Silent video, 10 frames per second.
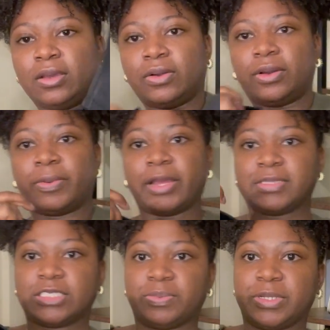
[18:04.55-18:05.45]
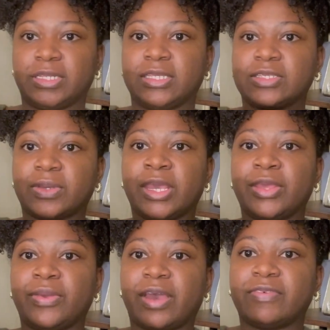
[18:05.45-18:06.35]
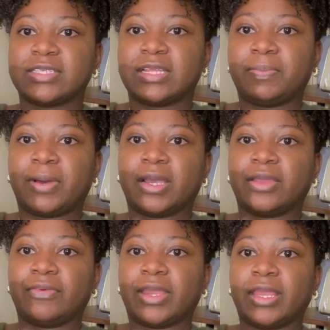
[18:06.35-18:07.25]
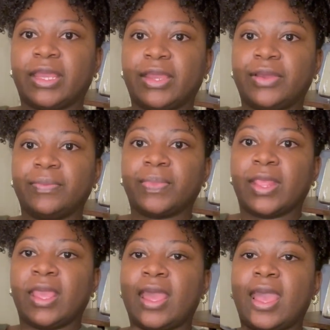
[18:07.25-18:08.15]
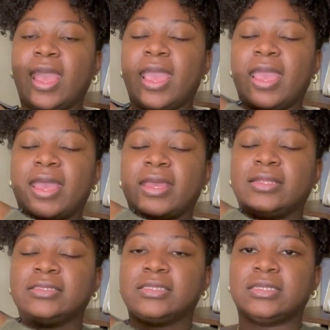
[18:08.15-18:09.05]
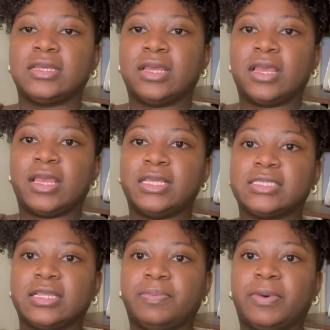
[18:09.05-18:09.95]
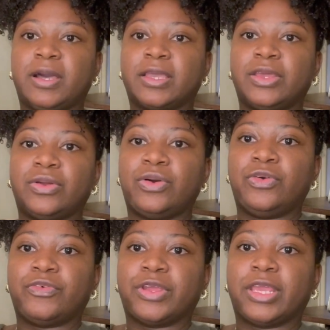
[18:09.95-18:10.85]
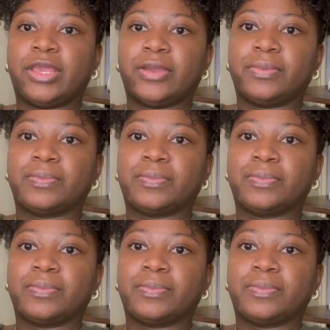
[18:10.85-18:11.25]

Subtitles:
or perhaps I should put it this way. You have a slip pocket right here and a slip pocket over here.